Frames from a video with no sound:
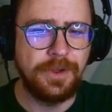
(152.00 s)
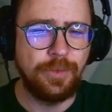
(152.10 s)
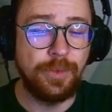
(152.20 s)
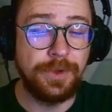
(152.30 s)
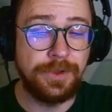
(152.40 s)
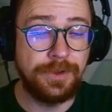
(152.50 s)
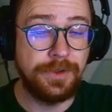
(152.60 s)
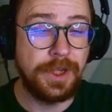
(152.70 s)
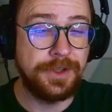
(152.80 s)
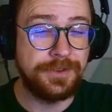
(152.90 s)
When
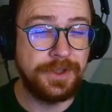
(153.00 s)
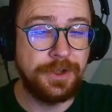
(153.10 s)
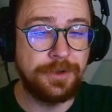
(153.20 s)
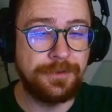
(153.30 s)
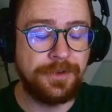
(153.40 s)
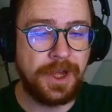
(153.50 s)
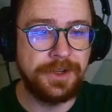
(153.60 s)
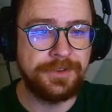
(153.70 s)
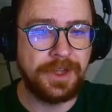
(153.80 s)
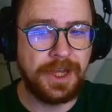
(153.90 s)
a seeker
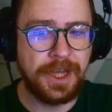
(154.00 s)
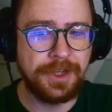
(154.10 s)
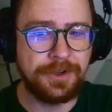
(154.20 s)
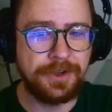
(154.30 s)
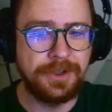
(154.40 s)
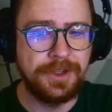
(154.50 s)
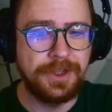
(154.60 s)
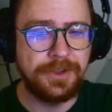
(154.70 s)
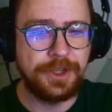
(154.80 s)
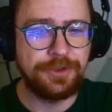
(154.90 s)
finds a hider,
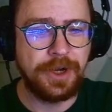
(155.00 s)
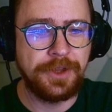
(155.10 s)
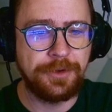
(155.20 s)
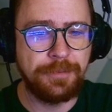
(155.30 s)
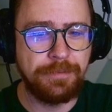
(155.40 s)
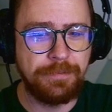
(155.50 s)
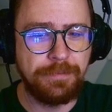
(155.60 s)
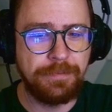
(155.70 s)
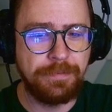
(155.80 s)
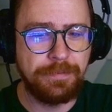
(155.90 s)
they try their
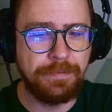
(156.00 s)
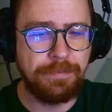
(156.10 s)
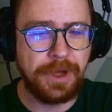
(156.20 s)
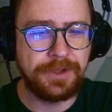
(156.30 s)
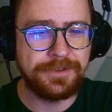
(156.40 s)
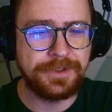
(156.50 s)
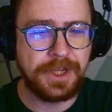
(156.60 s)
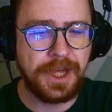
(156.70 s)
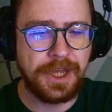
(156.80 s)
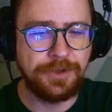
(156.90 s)
best to
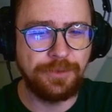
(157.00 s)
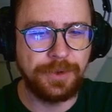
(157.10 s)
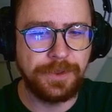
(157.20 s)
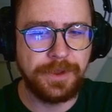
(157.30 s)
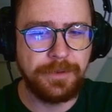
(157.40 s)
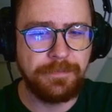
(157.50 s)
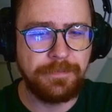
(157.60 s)
hide with them.